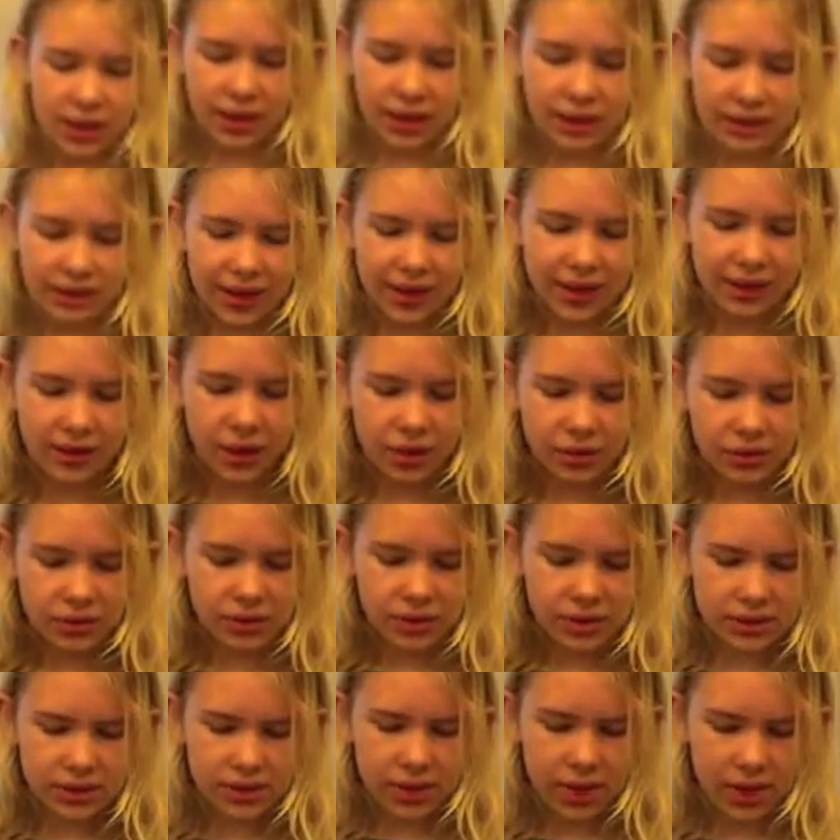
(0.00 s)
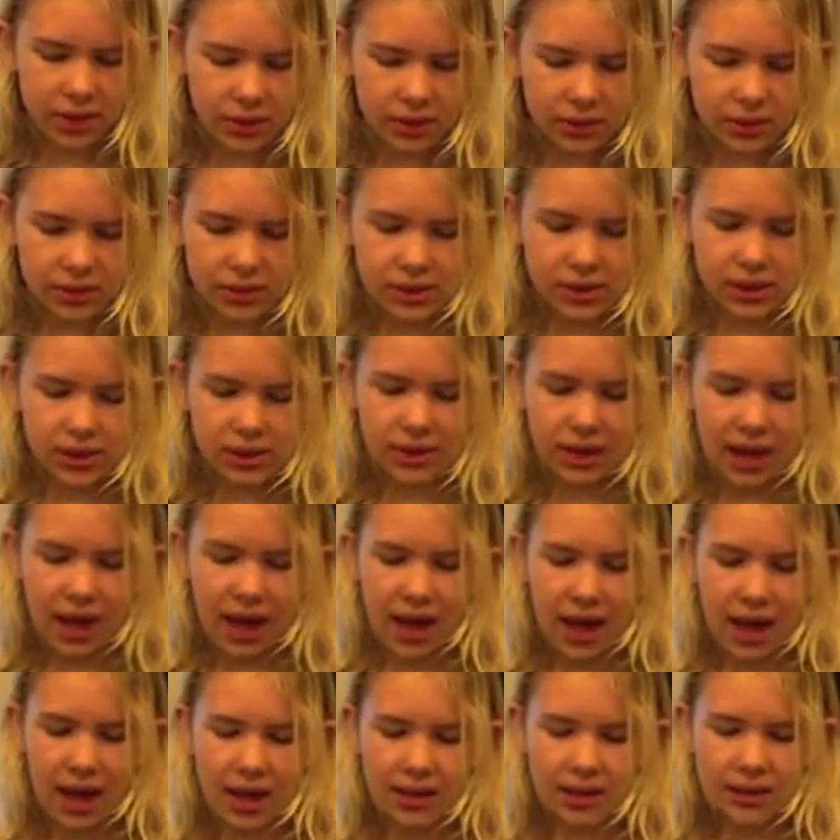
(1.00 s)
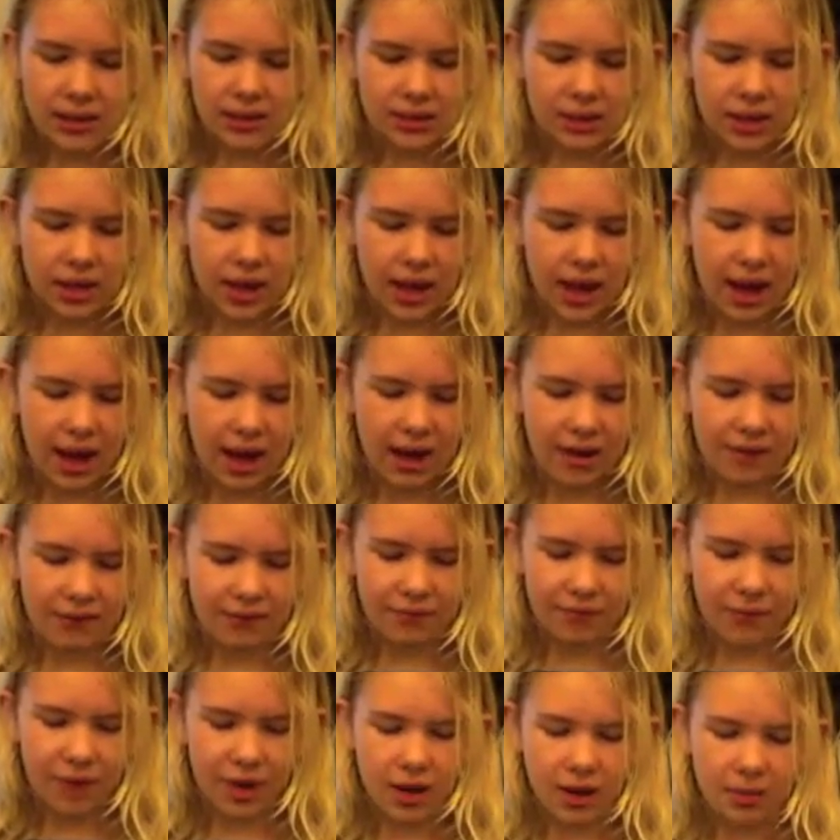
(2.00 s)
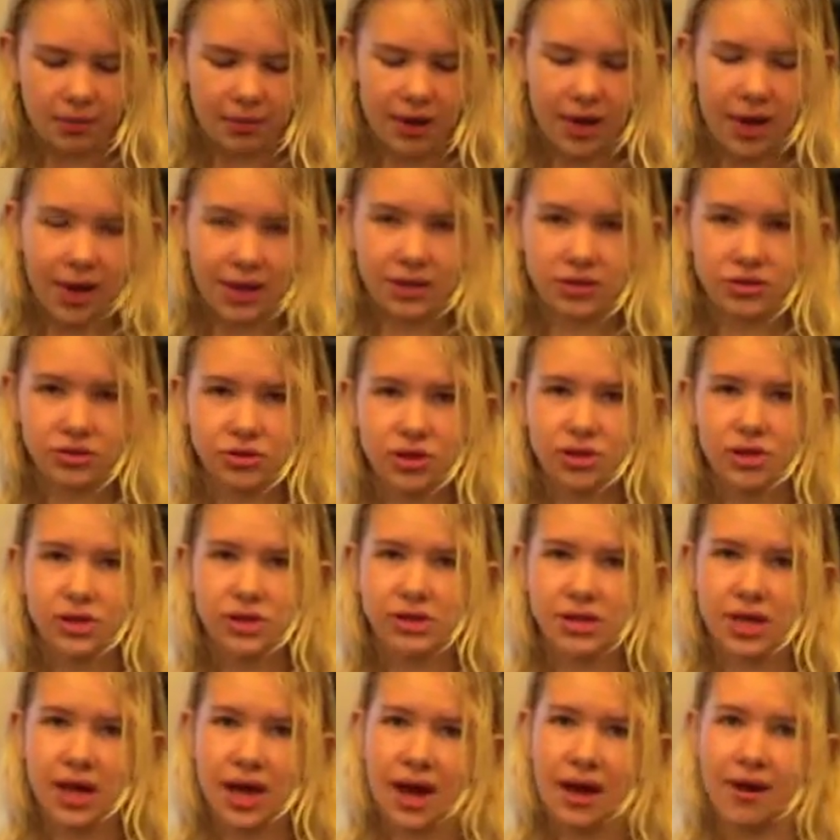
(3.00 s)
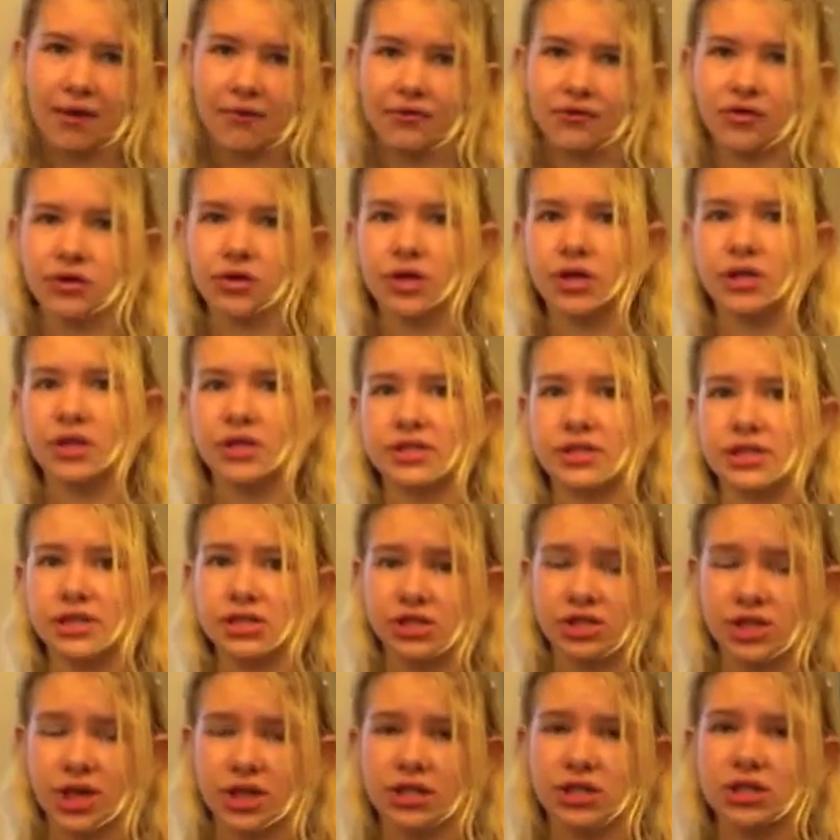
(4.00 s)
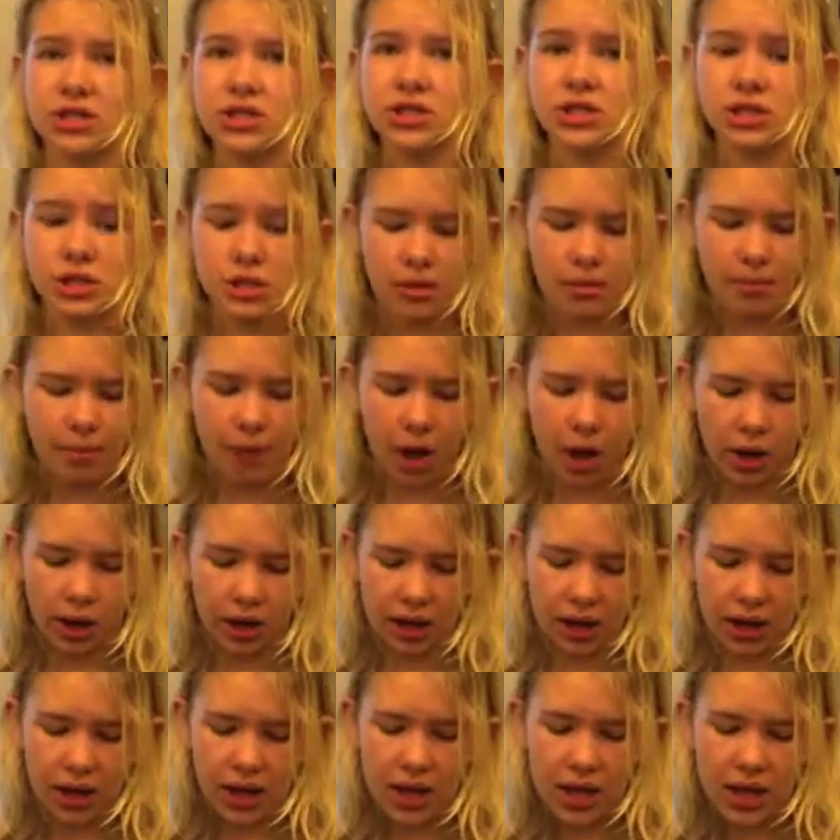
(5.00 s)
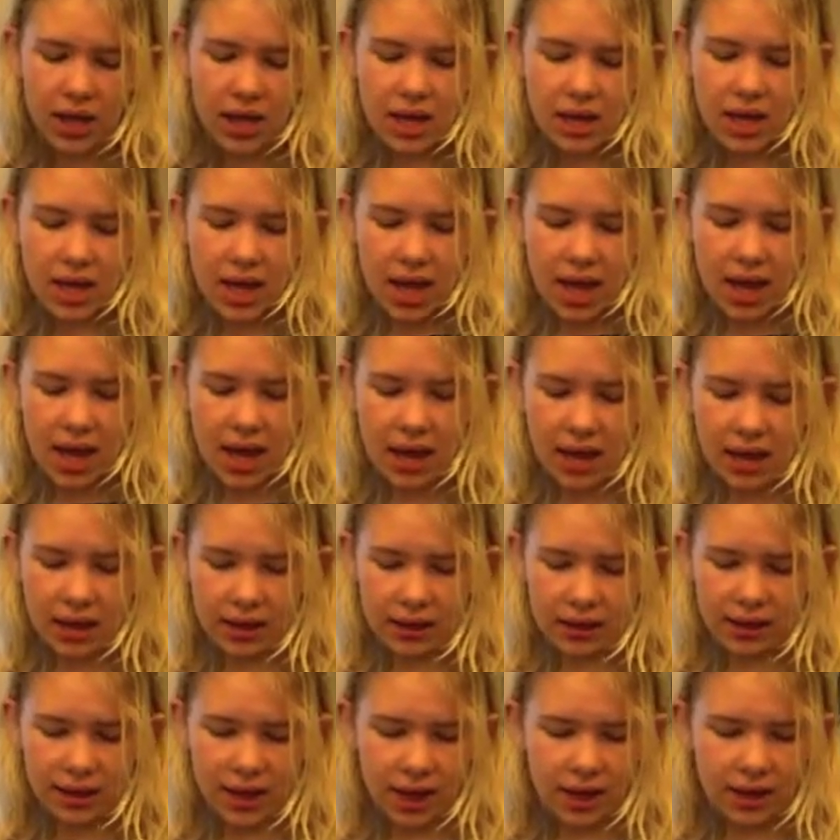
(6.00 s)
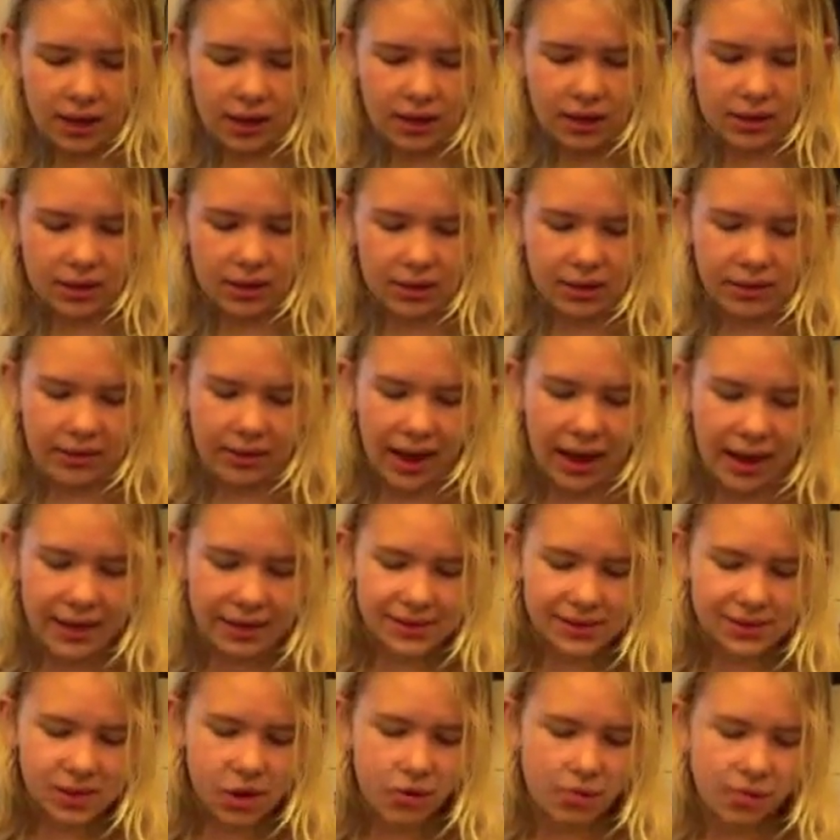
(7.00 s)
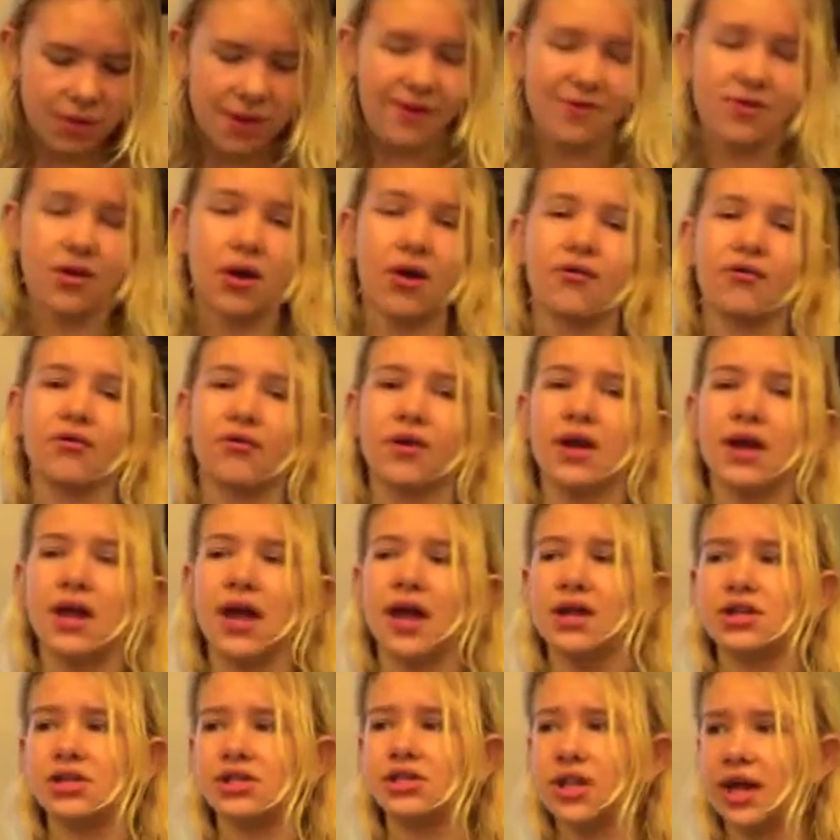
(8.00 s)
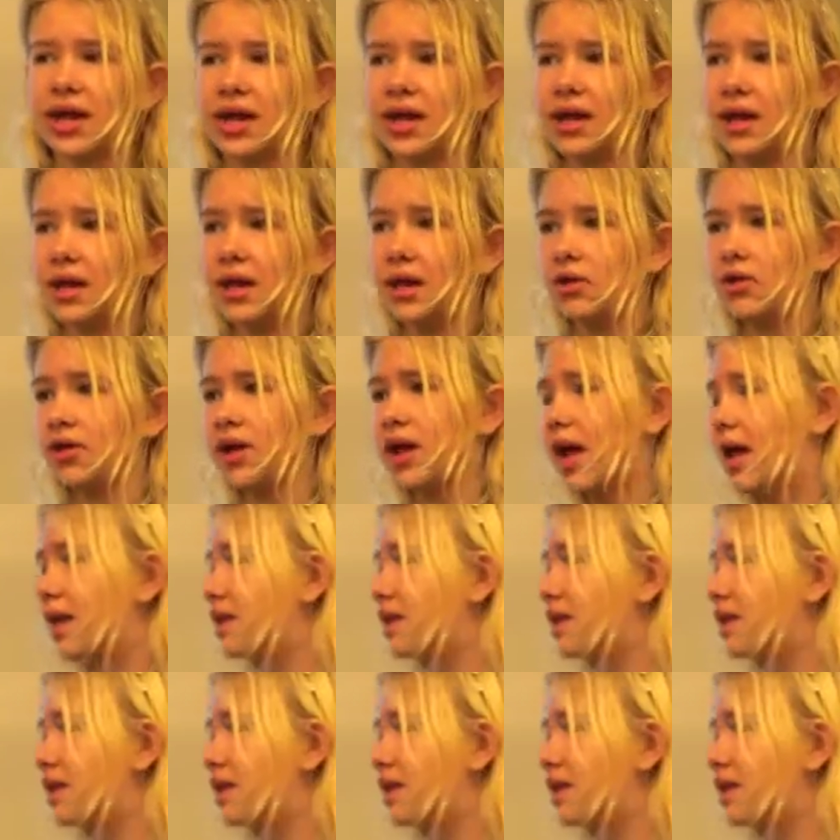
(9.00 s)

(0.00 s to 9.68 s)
It then goes to cells that have become cancerous after it is injected into the body, and then this isotope gives off radiation that can kill the